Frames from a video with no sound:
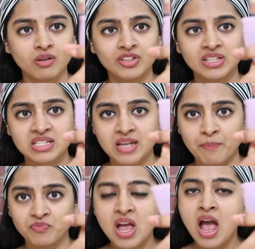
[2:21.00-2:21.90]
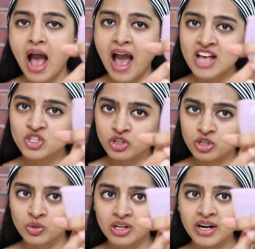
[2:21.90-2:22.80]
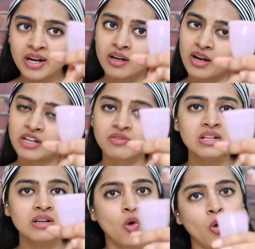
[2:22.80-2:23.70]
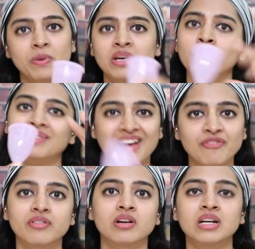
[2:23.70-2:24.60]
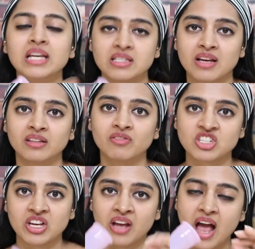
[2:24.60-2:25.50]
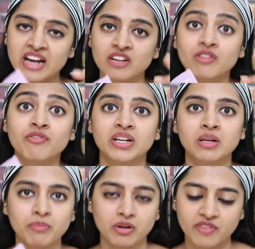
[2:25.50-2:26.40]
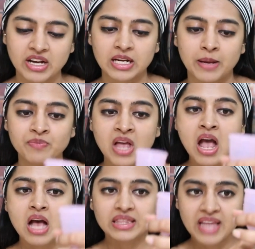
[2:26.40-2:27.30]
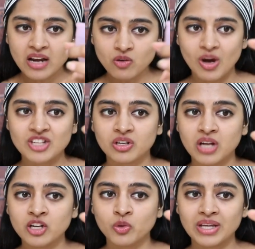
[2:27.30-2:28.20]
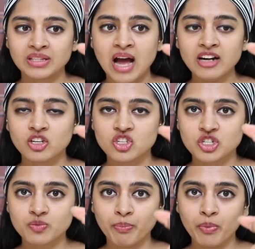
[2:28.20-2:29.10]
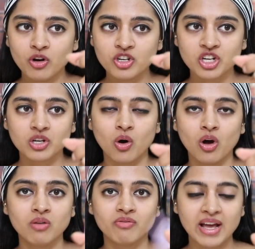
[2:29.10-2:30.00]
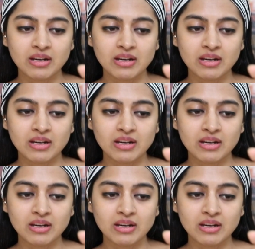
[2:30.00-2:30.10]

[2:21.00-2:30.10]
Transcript: with the stem. As you twirl it, it will open up definitely inside the vagina and it will fit in perfectly. Then once you're done doing that, just push it all